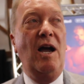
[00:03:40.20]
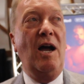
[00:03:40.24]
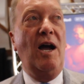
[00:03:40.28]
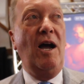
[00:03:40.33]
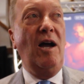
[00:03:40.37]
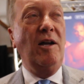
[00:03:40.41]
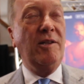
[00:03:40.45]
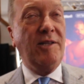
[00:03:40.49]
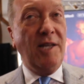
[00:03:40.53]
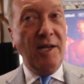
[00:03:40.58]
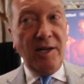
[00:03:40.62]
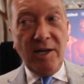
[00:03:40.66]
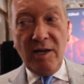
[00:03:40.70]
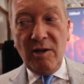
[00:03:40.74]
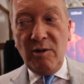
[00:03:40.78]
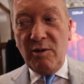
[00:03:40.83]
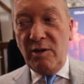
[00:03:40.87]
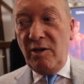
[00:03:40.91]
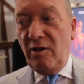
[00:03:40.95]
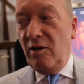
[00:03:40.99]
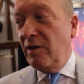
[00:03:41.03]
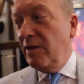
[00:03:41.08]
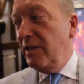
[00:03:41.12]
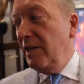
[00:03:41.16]
I don't know.
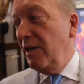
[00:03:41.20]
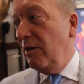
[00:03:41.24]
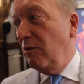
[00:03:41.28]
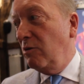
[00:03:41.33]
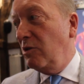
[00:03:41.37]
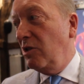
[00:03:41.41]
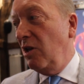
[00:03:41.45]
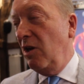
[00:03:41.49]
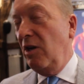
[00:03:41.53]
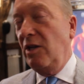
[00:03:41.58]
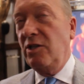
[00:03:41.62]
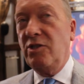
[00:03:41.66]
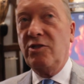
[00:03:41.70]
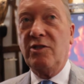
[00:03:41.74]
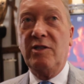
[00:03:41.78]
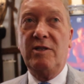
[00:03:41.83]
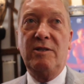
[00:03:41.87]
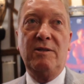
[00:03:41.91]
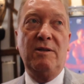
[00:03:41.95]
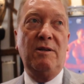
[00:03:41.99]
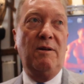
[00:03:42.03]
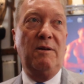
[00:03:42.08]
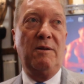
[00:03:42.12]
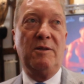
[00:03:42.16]
Look,
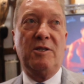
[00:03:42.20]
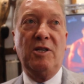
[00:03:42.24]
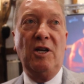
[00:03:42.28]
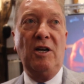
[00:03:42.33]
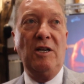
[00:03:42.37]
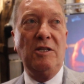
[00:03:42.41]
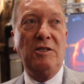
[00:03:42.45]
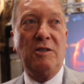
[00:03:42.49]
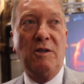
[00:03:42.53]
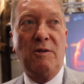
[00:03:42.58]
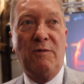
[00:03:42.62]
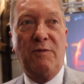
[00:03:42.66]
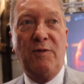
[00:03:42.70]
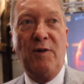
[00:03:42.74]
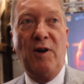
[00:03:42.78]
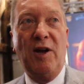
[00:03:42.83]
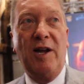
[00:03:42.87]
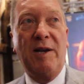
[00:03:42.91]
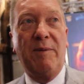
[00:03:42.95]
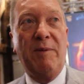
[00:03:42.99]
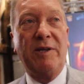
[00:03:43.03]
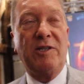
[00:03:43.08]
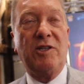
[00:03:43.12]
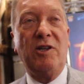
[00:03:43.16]
Tyson will
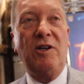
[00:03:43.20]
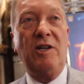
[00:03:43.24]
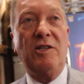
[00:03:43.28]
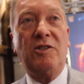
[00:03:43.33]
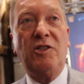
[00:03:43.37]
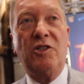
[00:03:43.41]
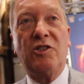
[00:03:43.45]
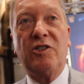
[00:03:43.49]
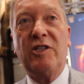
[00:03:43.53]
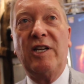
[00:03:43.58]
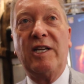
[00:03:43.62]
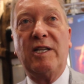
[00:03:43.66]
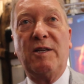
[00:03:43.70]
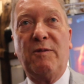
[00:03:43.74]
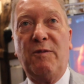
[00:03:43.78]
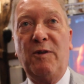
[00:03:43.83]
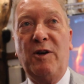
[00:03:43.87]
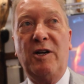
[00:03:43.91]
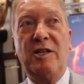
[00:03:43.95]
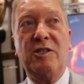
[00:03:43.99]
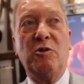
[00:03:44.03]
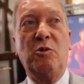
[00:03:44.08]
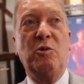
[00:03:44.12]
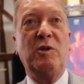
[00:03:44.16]
fight anyone. Tyson's next
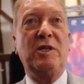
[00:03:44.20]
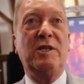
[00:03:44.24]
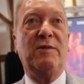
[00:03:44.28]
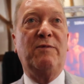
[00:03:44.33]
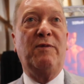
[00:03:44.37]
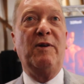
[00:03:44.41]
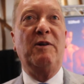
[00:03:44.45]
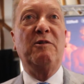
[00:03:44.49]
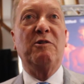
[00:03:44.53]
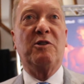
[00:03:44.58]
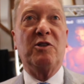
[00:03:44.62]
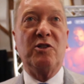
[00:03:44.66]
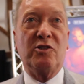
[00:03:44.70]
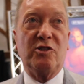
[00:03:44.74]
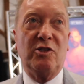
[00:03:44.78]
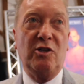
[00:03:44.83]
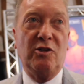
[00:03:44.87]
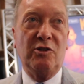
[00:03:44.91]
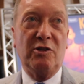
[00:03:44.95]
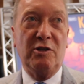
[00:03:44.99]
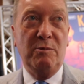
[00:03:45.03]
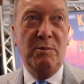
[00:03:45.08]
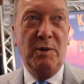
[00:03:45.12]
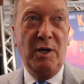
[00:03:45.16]
fight is all he's focused
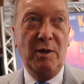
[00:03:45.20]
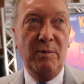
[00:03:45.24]
on at the moment.